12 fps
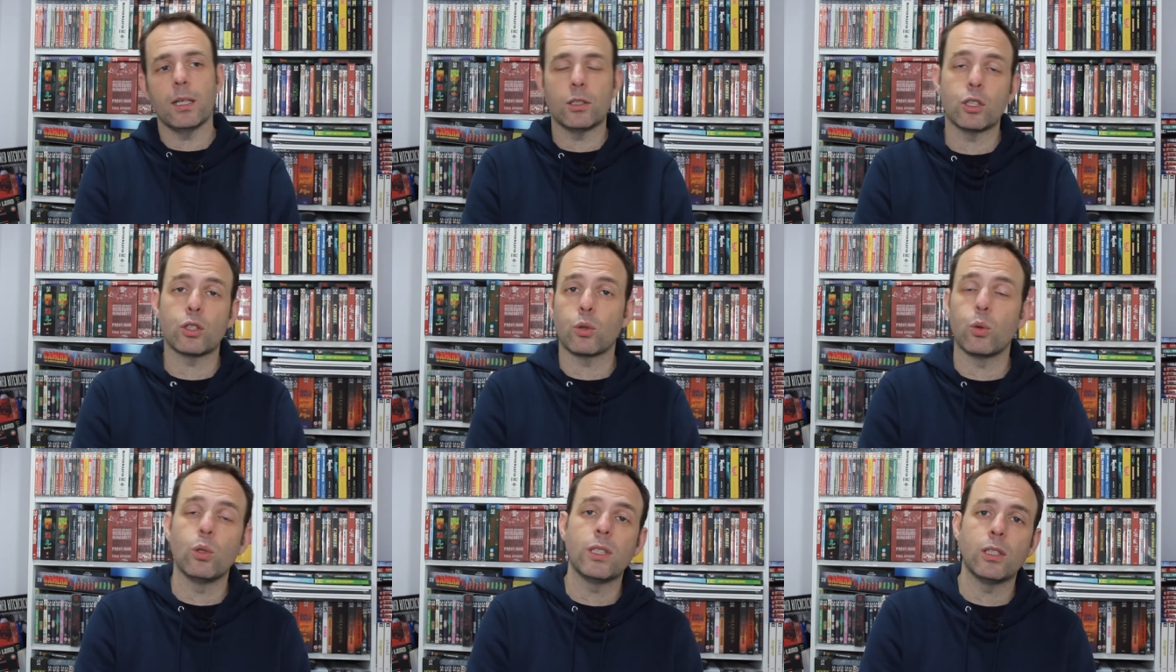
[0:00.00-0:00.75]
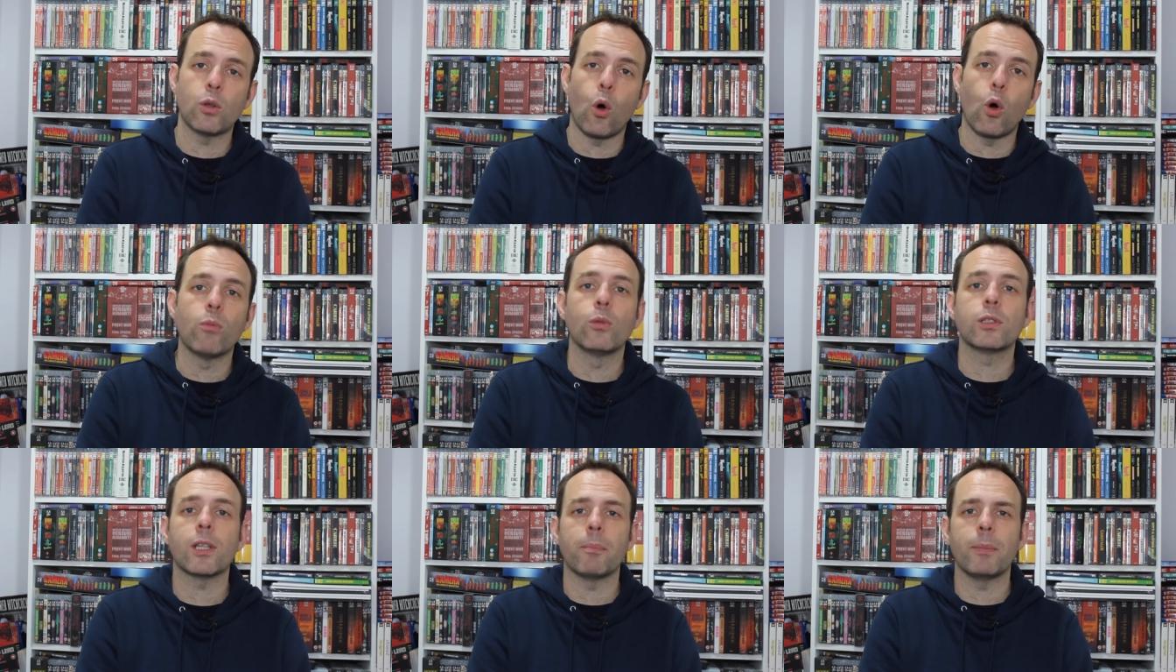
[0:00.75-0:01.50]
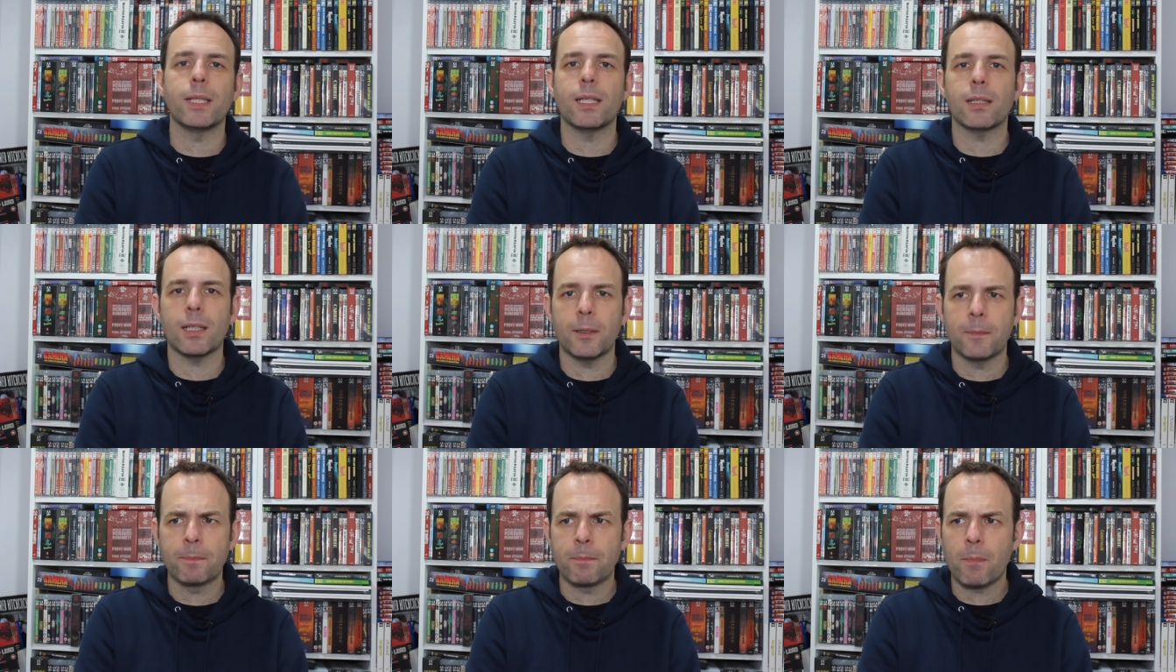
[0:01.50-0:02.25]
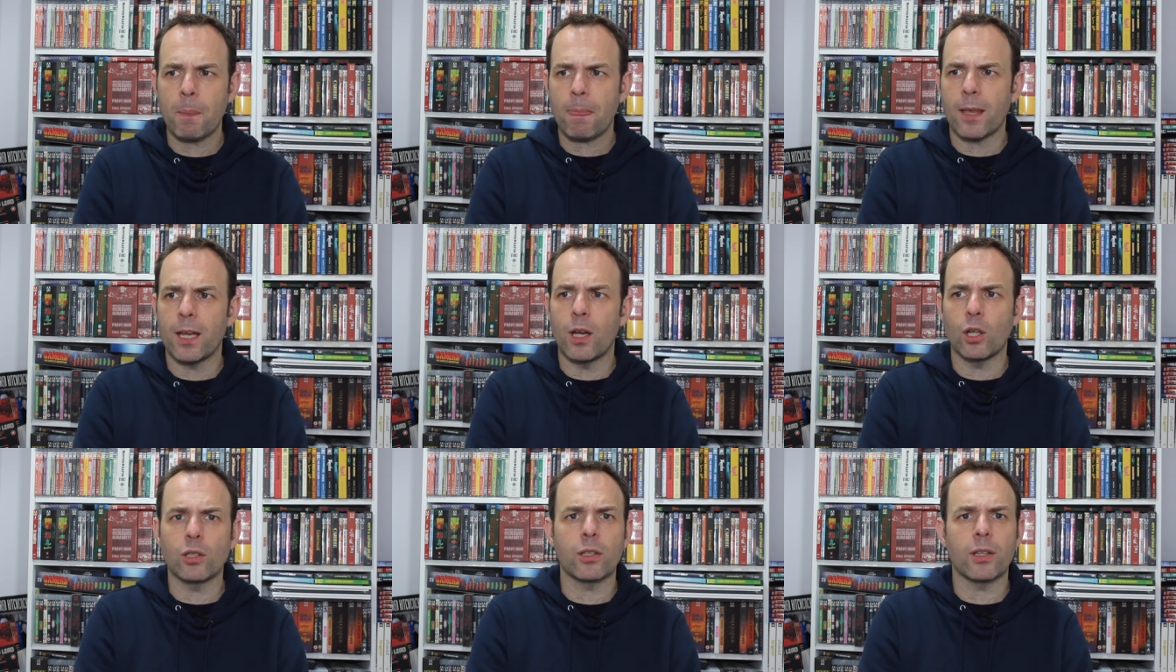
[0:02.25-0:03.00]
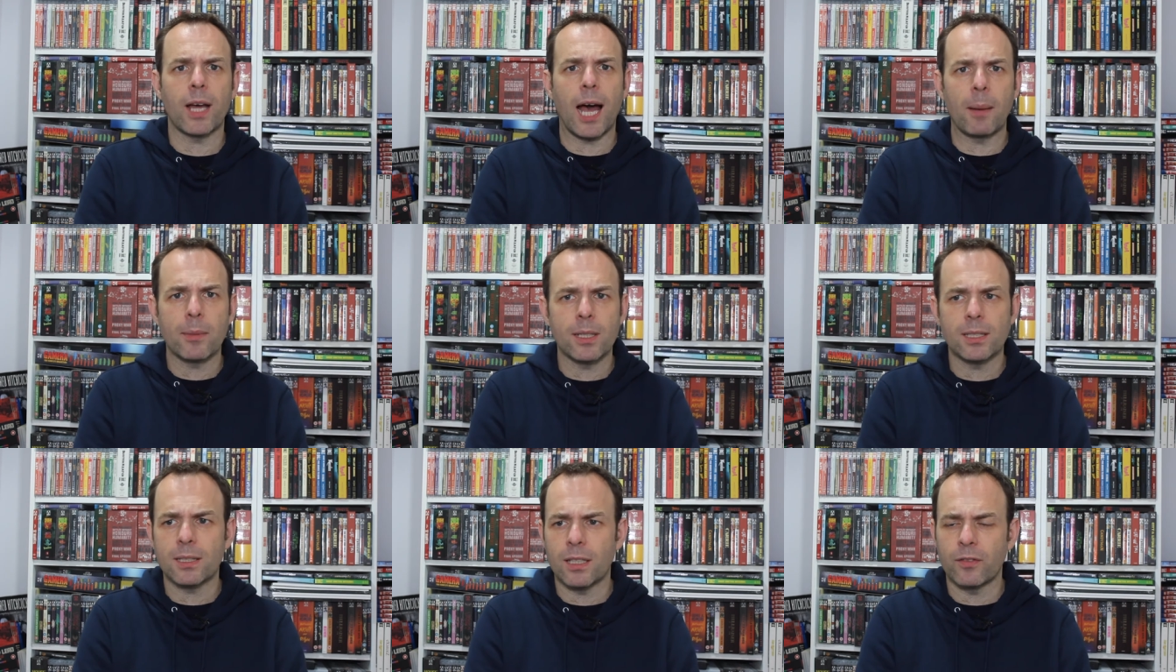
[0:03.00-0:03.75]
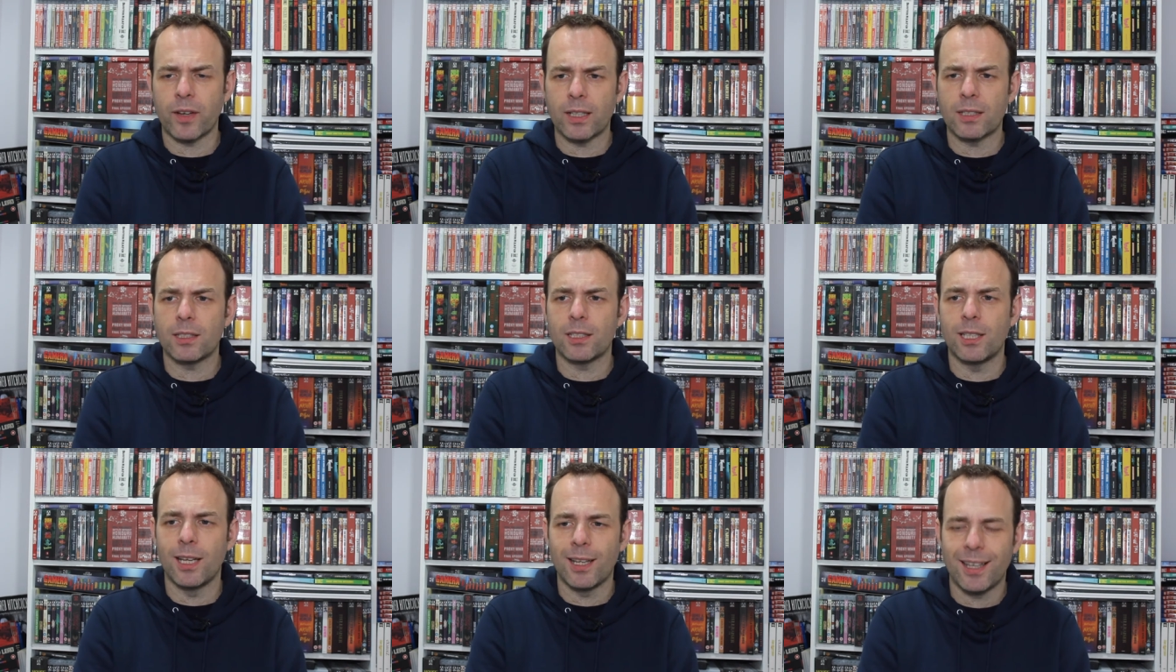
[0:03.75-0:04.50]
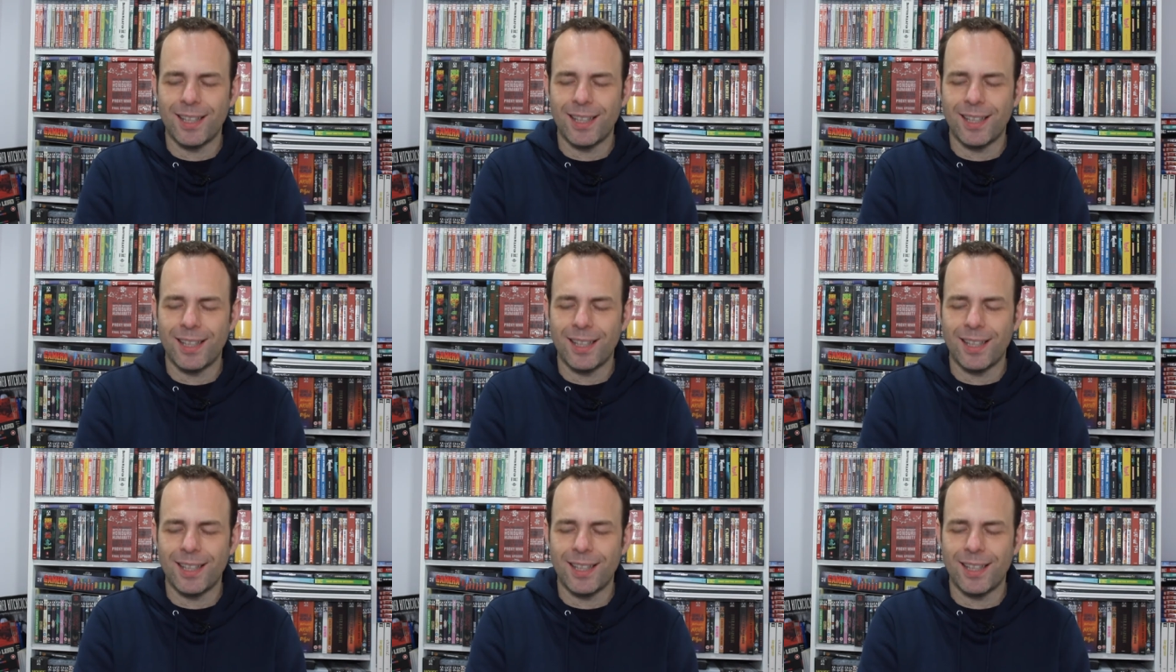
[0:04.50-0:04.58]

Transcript: just loses almost immediately under the amorous advances